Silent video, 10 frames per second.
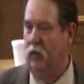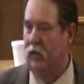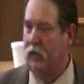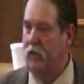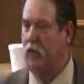
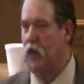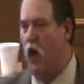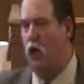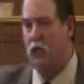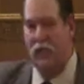And civil
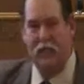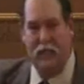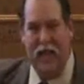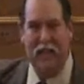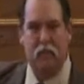law says
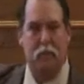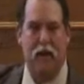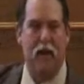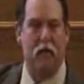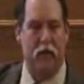that's
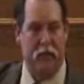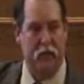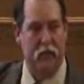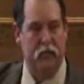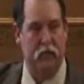
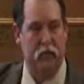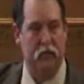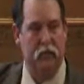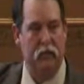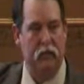marriage.
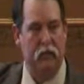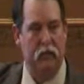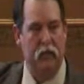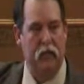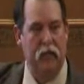
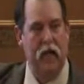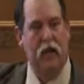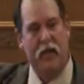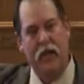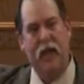
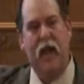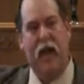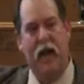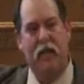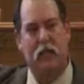Now again I
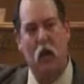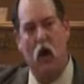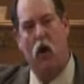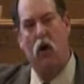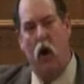ask,
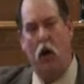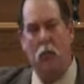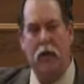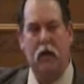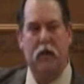are all
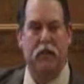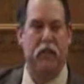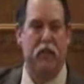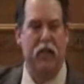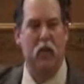
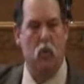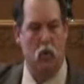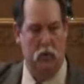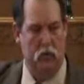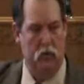marriages
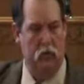equal?